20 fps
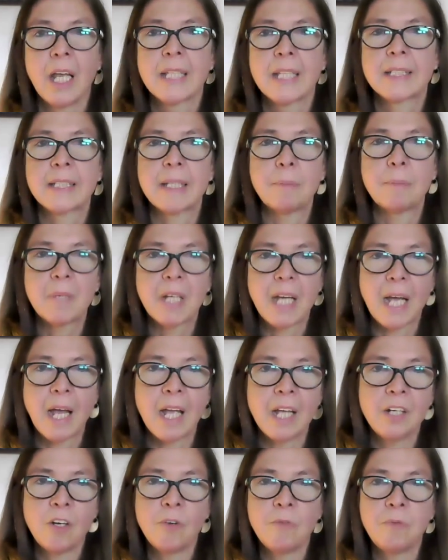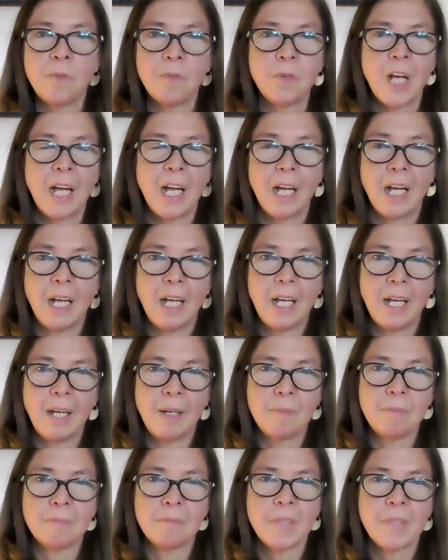some kind of
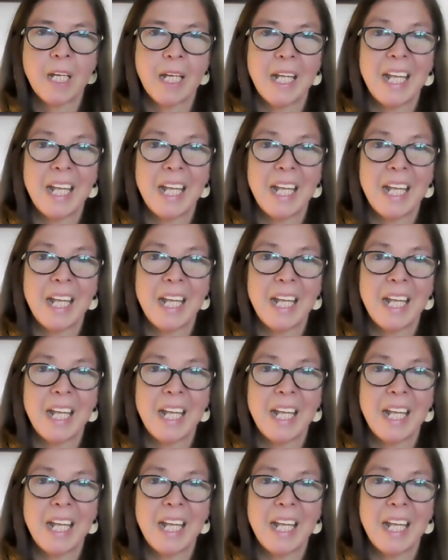um,